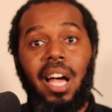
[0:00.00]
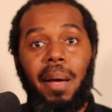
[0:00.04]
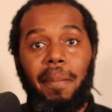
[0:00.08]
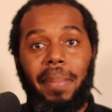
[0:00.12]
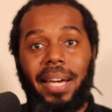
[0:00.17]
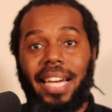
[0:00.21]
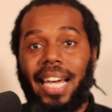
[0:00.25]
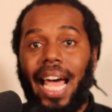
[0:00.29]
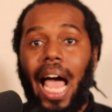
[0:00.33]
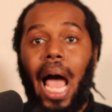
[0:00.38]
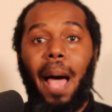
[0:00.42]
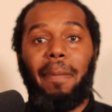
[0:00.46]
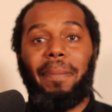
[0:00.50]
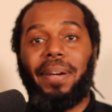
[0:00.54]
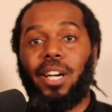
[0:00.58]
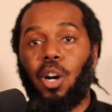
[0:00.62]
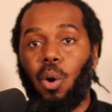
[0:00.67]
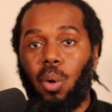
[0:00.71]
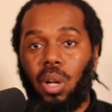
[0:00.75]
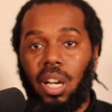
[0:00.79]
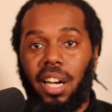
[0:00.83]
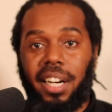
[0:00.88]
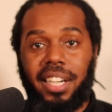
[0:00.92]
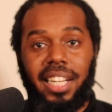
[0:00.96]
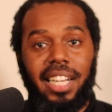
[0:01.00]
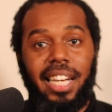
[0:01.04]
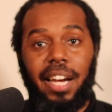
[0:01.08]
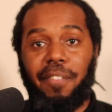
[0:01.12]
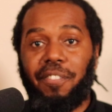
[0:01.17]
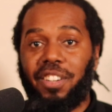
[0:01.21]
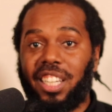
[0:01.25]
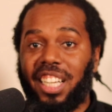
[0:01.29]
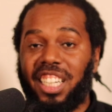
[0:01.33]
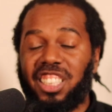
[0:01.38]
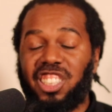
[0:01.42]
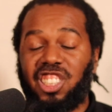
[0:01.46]
being happy-go-lucky,
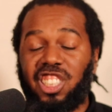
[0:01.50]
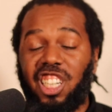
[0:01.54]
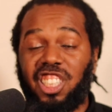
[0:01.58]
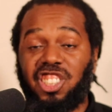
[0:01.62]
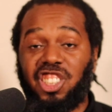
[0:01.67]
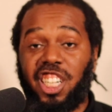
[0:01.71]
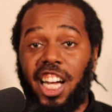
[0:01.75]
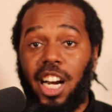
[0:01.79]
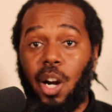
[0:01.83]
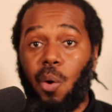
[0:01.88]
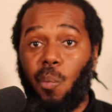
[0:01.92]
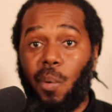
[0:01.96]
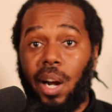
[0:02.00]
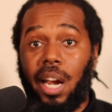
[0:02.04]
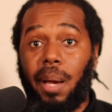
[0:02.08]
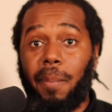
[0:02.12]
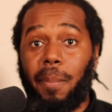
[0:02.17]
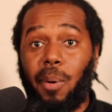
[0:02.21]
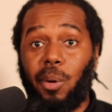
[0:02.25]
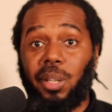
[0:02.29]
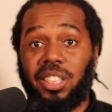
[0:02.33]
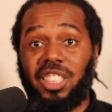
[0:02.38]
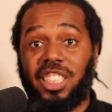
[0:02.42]
everything's sunshine and rainbow.